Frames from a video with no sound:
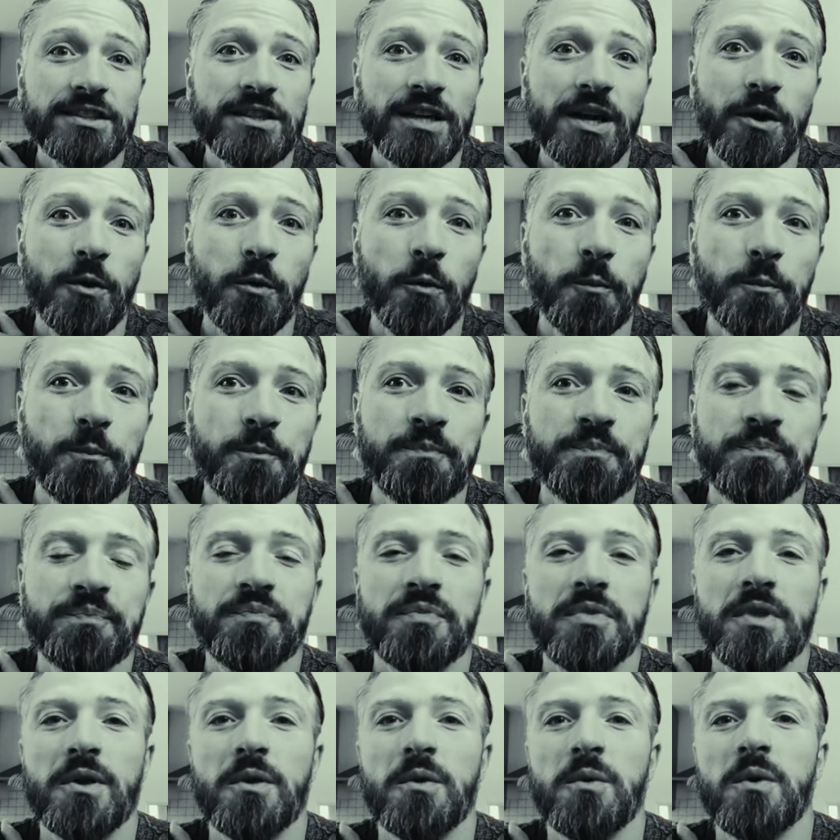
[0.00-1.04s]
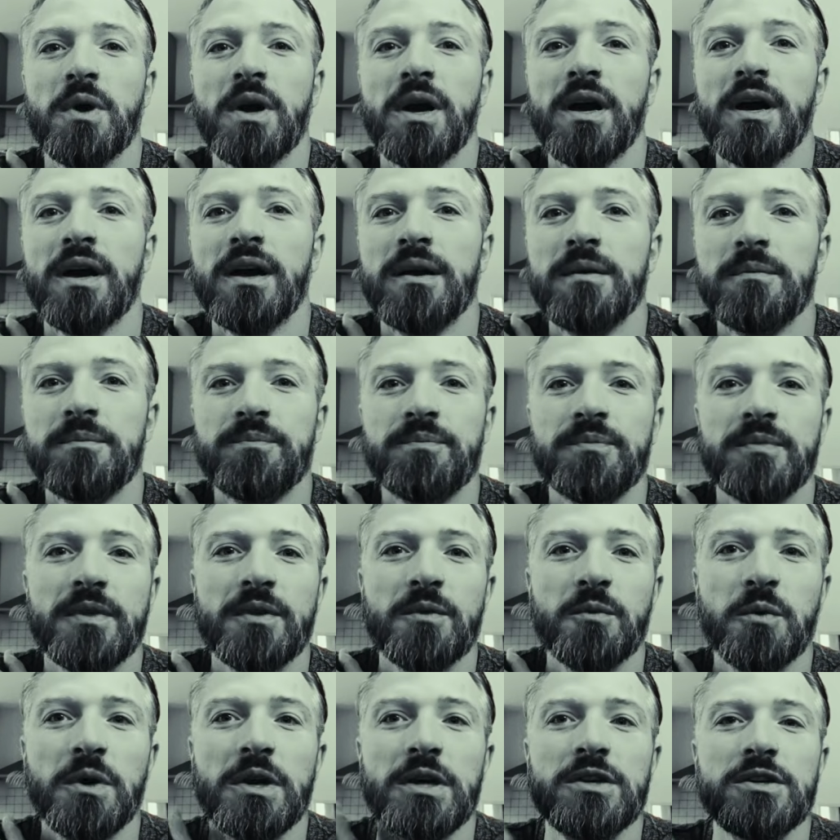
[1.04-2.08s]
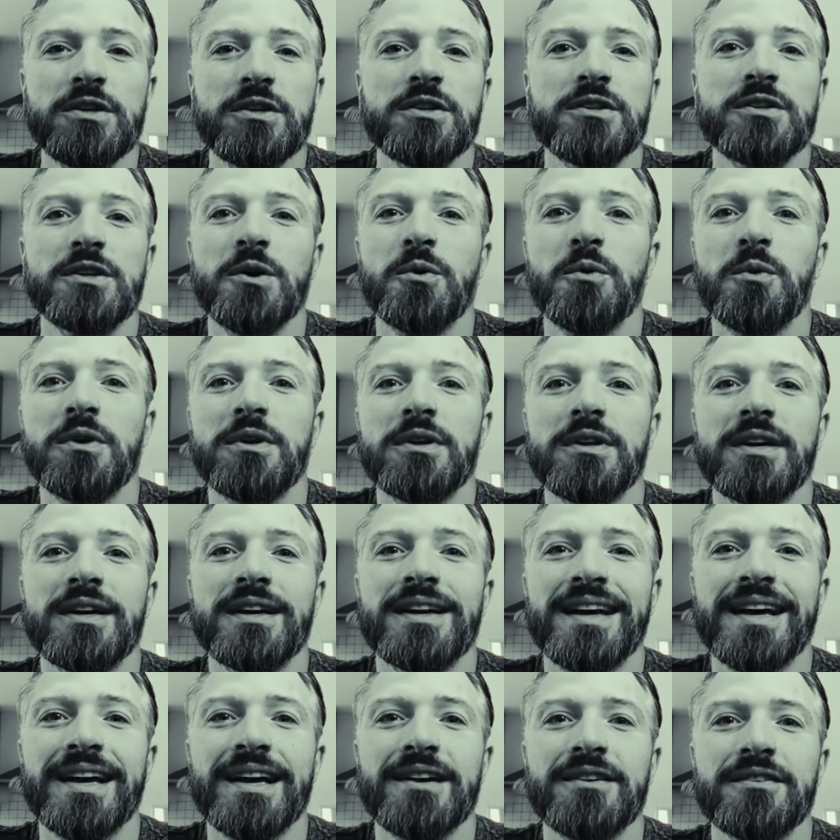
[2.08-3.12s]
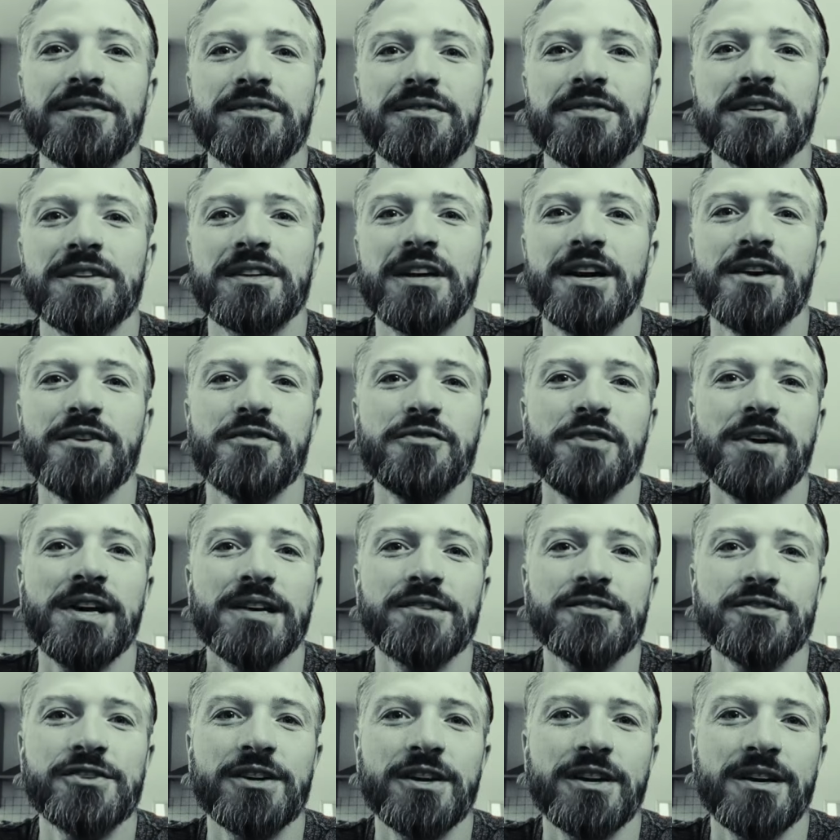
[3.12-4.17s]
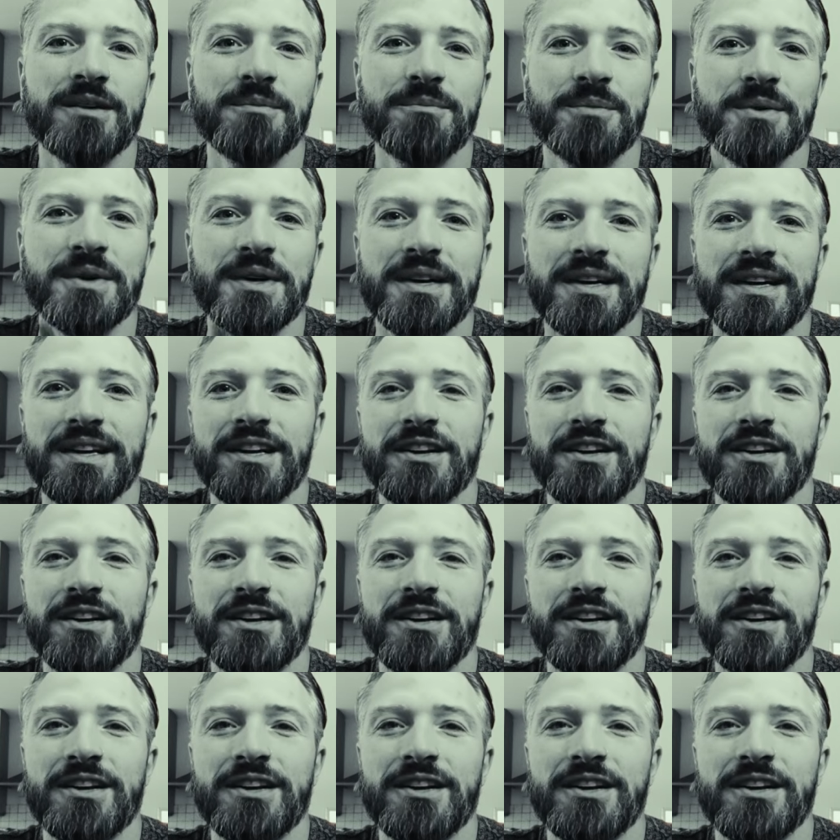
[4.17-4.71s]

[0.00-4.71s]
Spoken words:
when you don't want to have a 9-to-5 job,